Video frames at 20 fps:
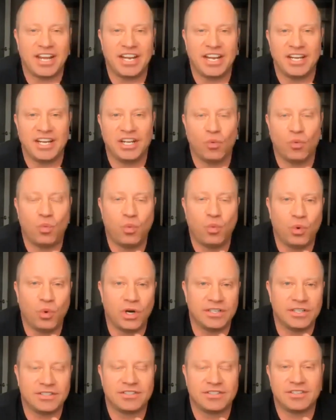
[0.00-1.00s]

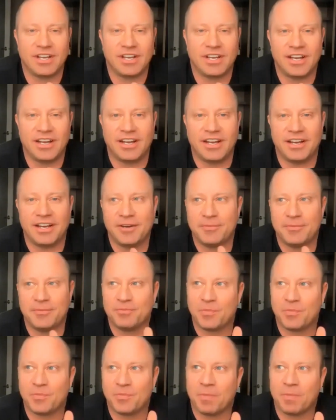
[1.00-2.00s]
what
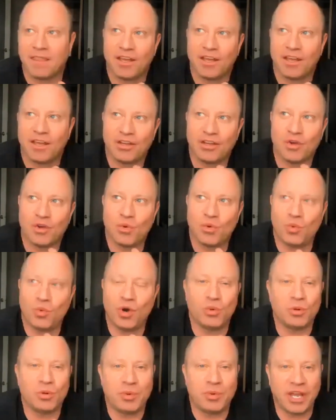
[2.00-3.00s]
um, what
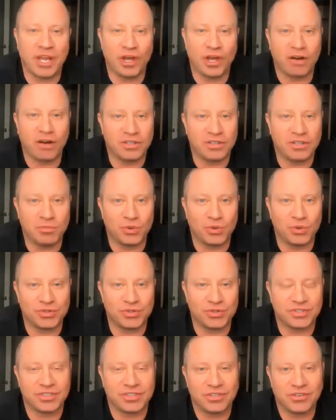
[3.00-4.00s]
will pay off the
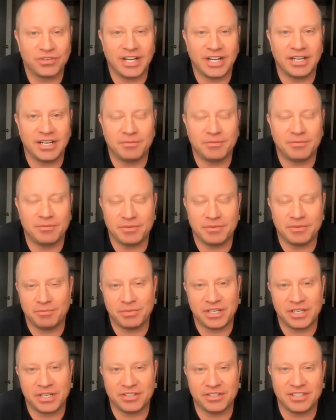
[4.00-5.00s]
most, right? Because
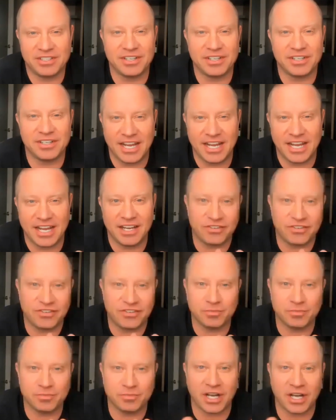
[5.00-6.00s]
it does take some
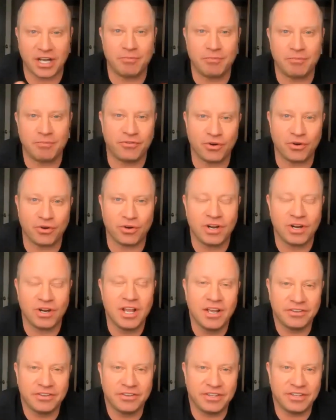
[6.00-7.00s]
time for
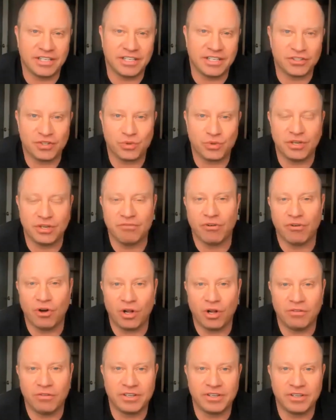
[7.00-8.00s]
things to evolve and
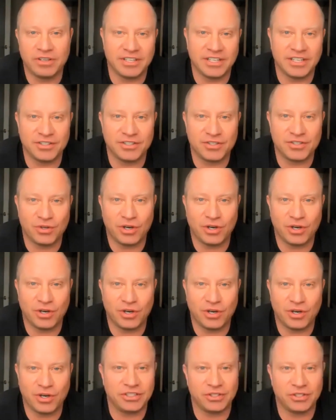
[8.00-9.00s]
things to obviously turn
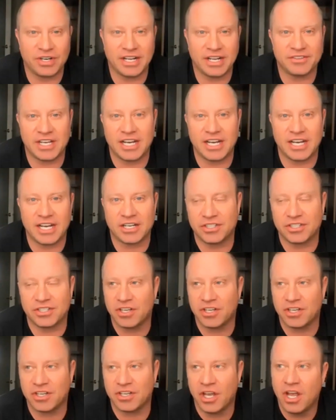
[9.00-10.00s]
into transactions.
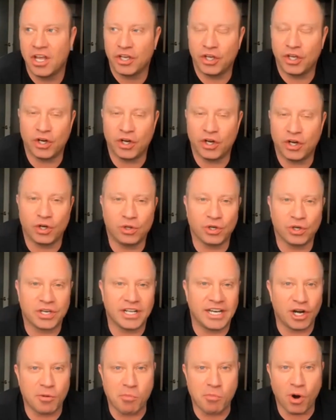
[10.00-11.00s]
You know, looking
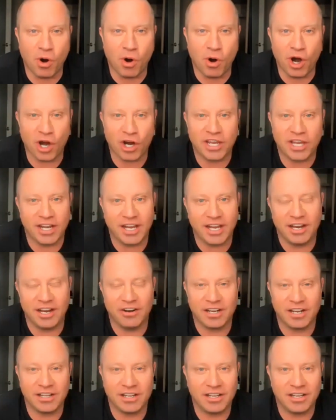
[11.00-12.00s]
at our market here
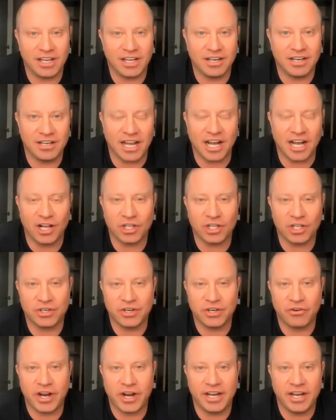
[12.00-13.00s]
in, in Calgary
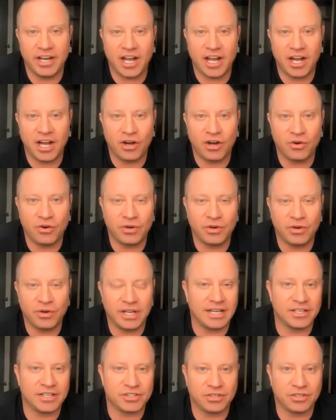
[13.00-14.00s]
right now, and
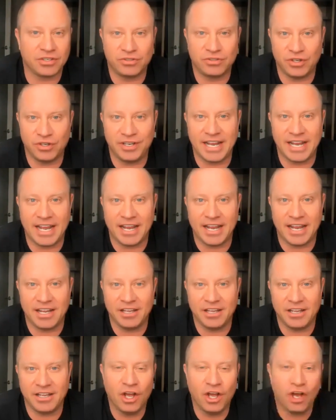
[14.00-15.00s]
as of
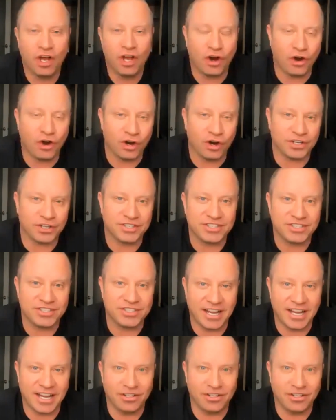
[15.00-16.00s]
today, our
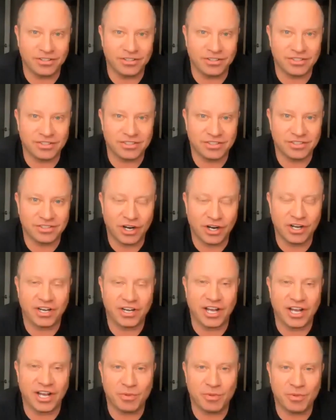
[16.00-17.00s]
sales are
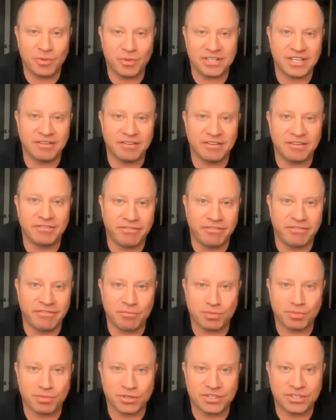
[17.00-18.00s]
down by
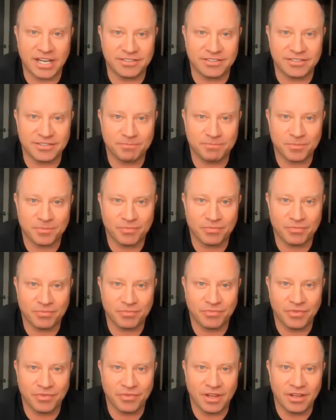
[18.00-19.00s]
75%
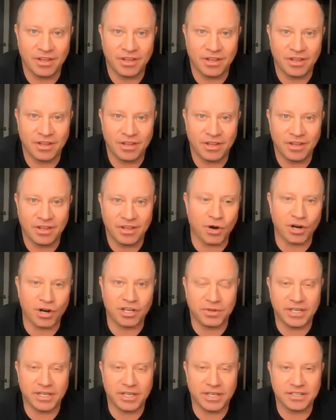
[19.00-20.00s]
in the
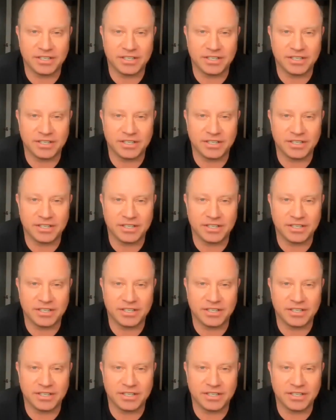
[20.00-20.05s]
marketplace.